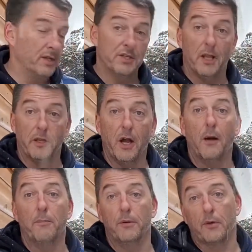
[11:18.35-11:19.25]
gelling
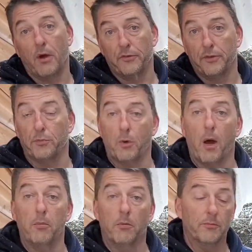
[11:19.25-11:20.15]
up and causing you
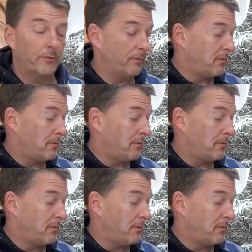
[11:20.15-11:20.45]
problems.